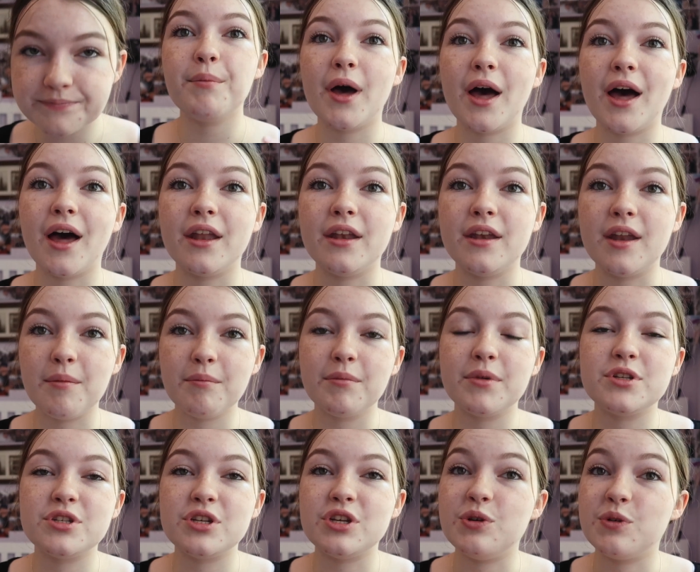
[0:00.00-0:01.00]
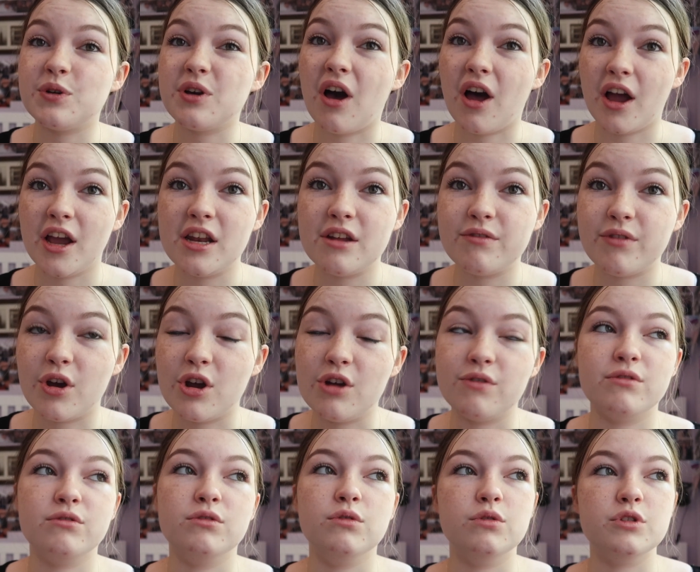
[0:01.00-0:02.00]
But number 2 kind of
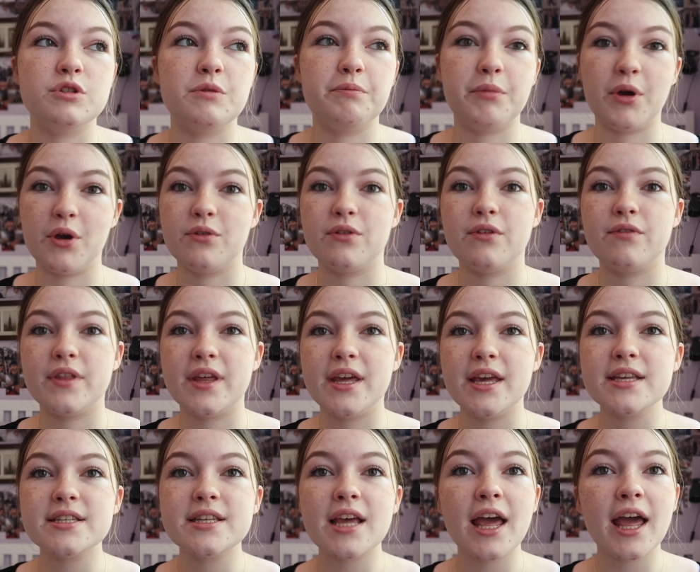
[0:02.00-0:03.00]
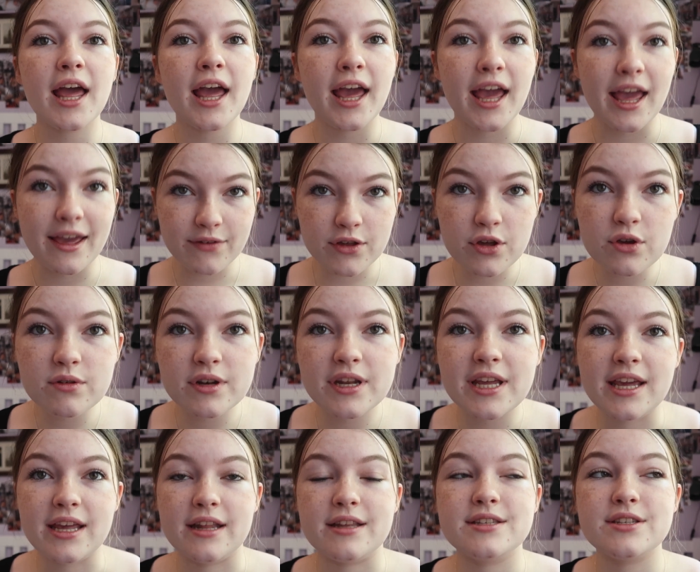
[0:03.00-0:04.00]
overrules both of these. If you need